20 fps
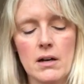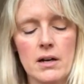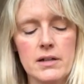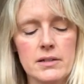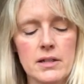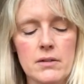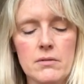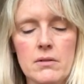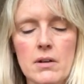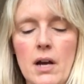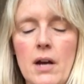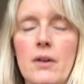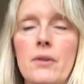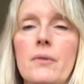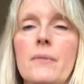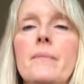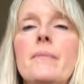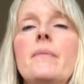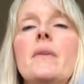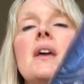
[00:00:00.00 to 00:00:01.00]
I don't know.
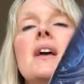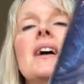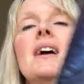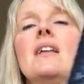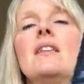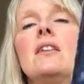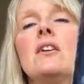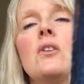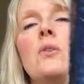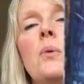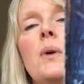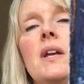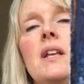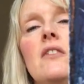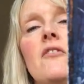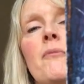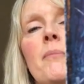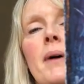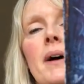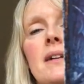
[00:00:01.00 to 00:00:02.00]
The Queen
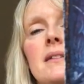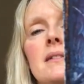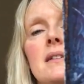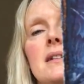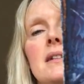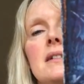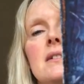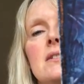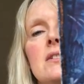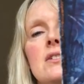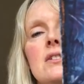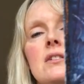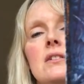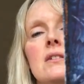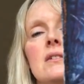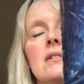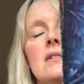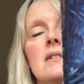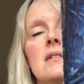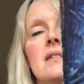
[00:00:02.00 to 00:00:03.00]
of Passage.
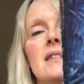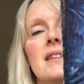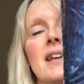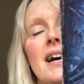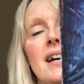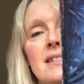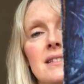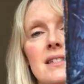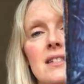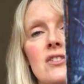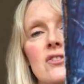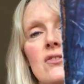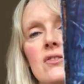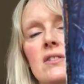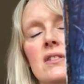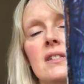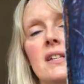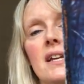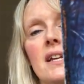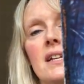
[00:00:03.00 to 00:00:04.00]
That's
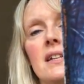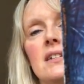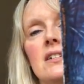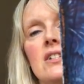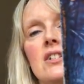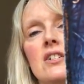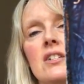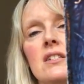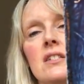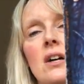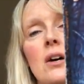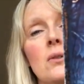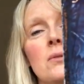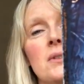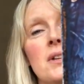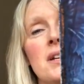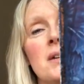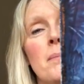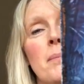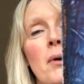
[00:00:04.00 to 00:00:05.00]
interesting because she's
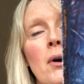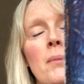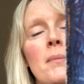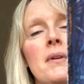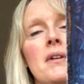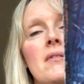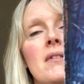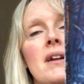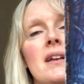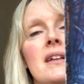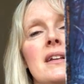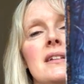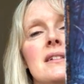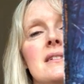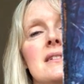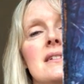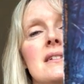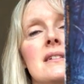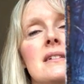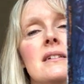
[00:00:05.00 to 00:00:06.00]
holding a
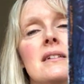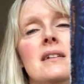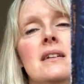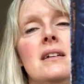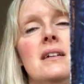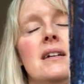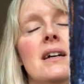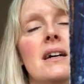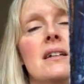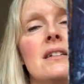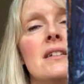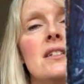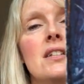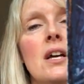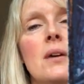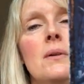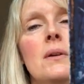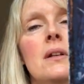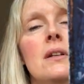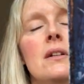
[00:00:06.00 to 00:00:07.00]
pomegranate. And I
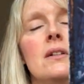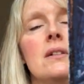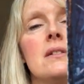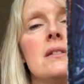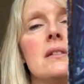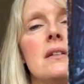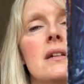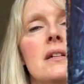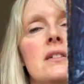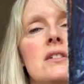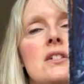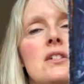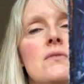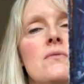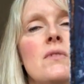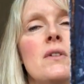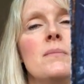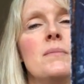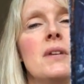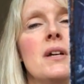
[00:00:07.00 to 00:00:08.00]
know it looks like she's
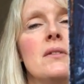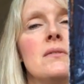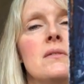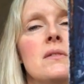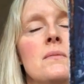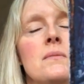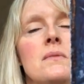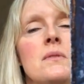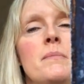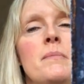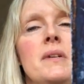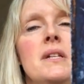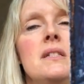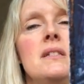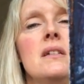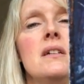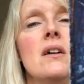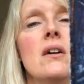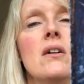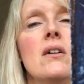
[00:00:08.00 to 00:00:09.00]
ripped out someone's
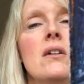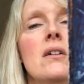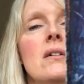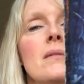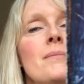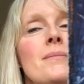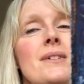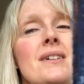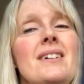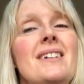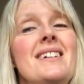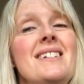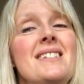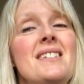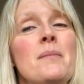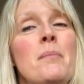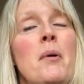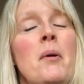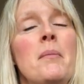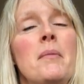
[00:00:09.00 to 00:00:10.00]
beating heart, but it's
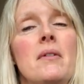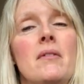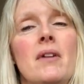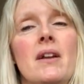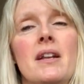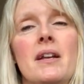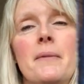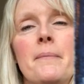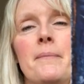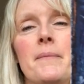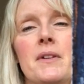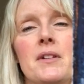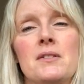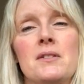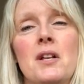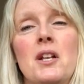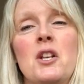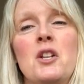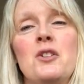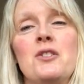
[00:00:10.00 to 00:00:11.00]
a pomegranate because
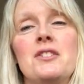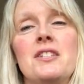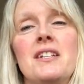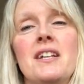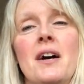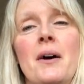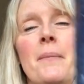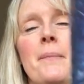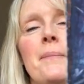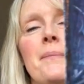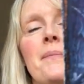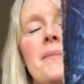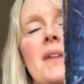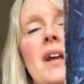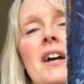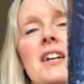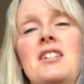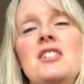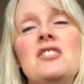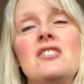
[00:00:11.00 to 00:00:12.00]
I looked it up.
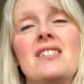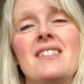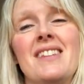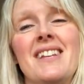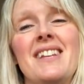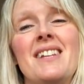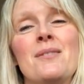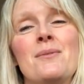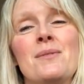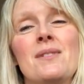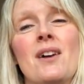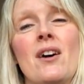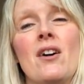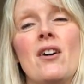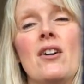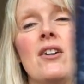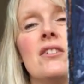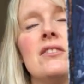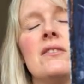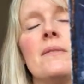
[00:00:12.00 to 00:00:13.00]
I used to think it was a
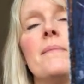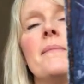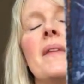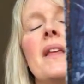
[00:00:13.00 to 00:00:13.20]
heart.